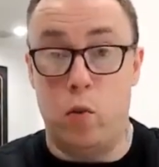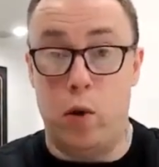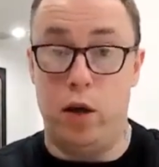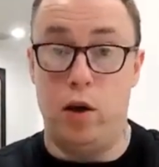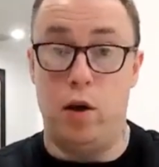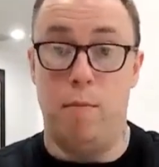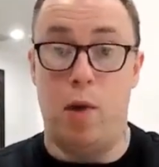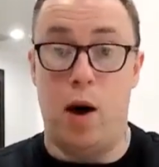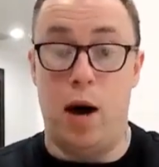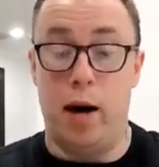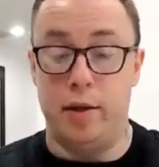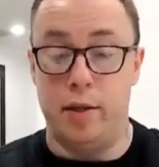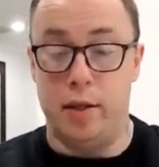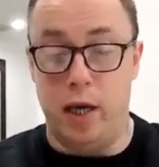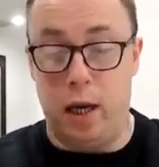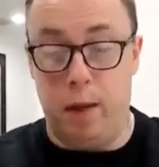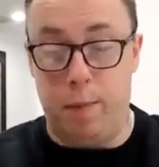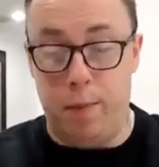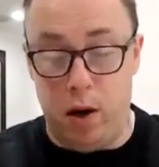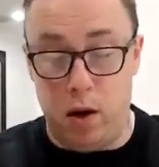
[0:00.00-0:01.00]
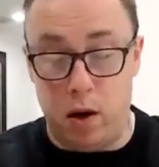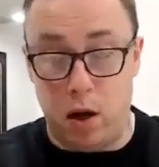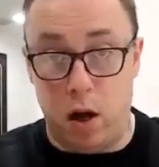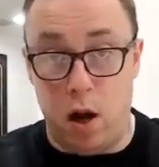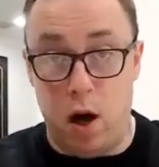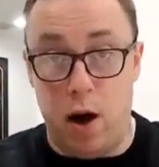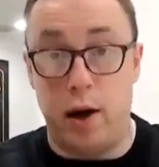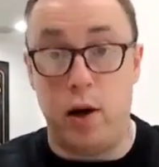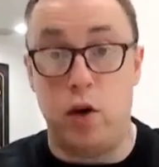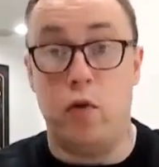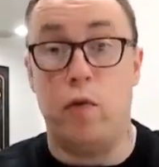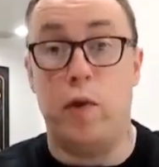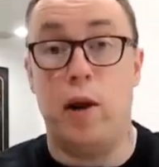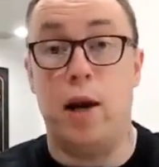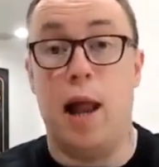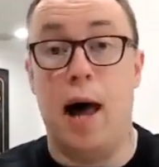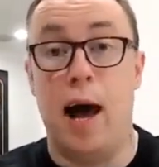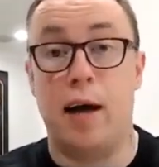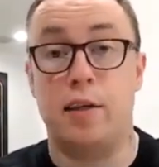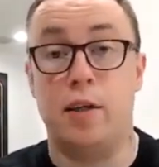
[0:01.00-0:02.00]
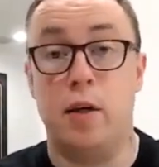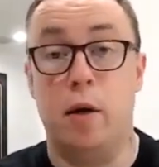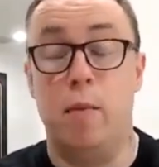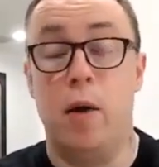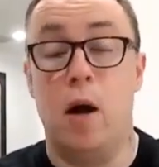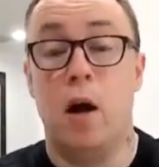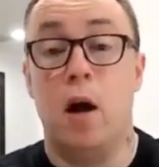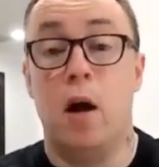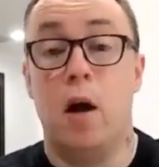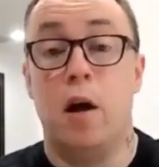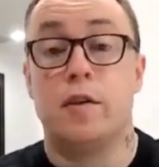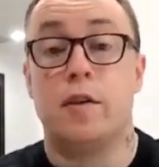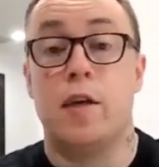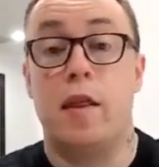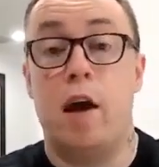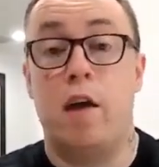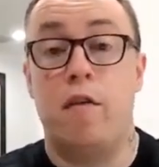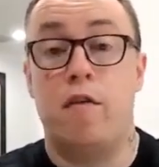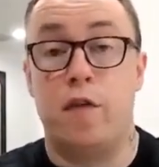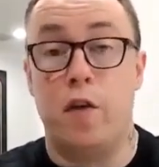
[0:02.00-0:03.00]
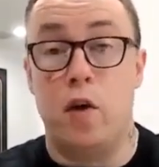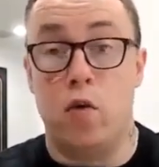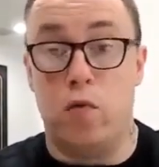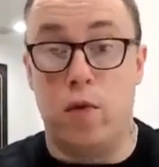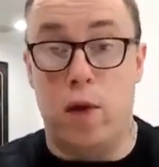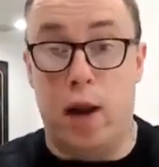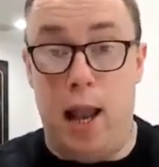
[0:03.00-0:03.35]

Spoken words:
where you might deepen a client, you relax them so they feel